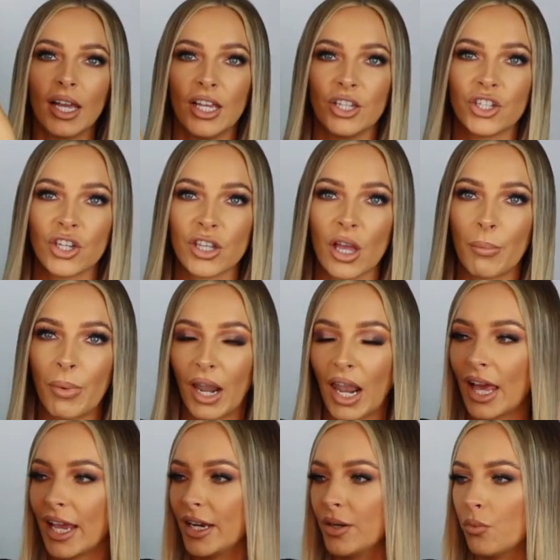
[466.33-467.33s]
it's just a
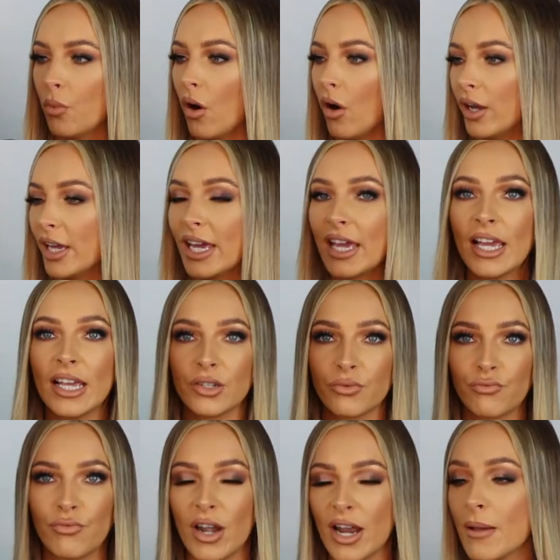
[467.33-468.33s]
plain white. It is
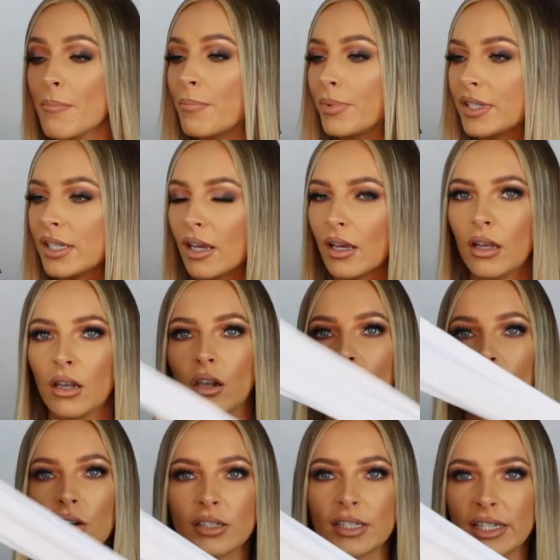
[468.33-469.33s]
ribbed,
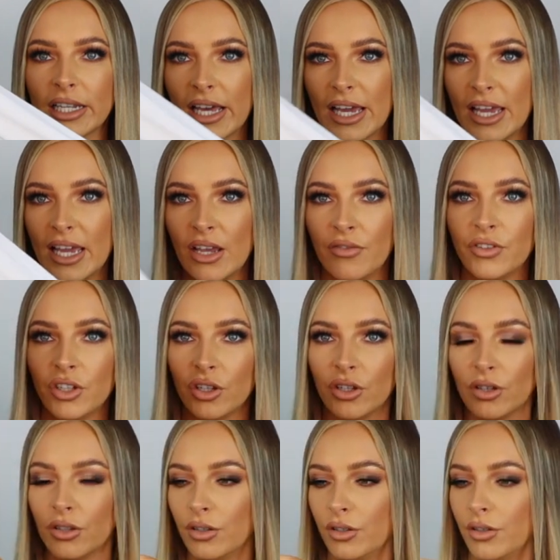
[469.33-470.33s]
long-sleeved,
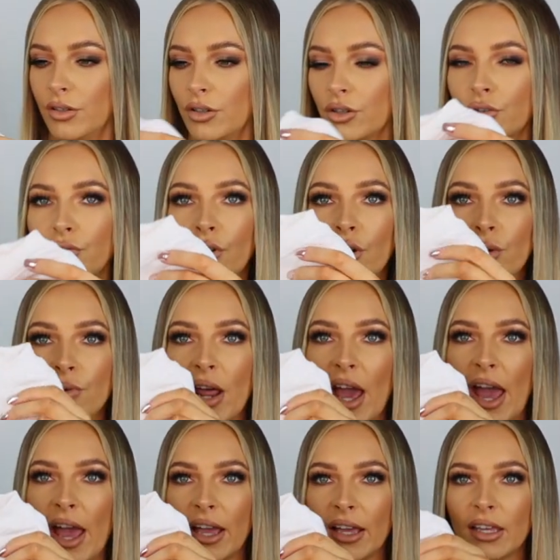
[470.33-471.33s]
crew
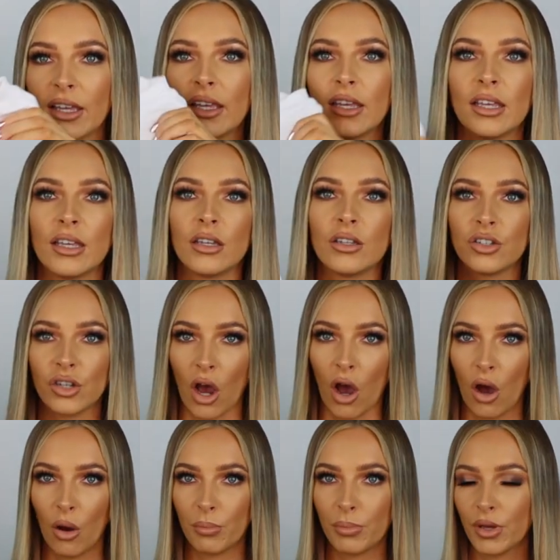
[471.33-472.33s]
neck
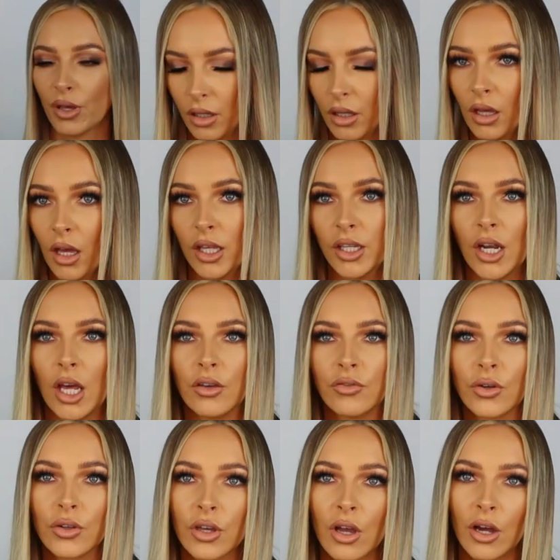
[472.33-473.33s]
top. You know, if
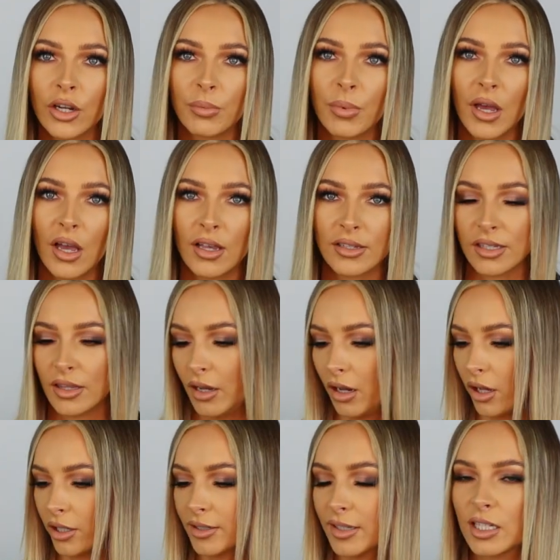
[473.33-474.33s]
you're the kind of person that
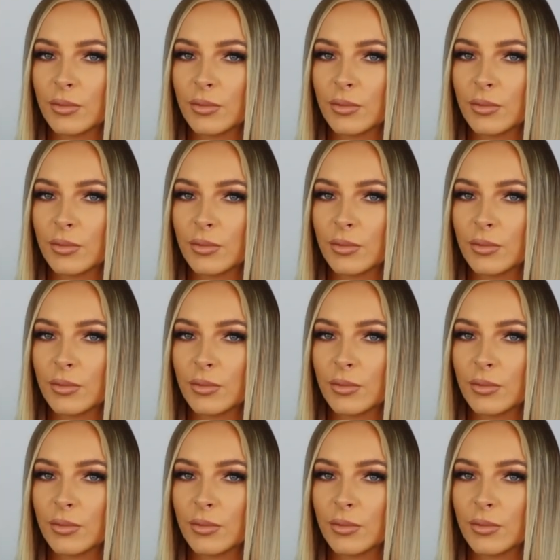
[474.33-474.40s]
likes to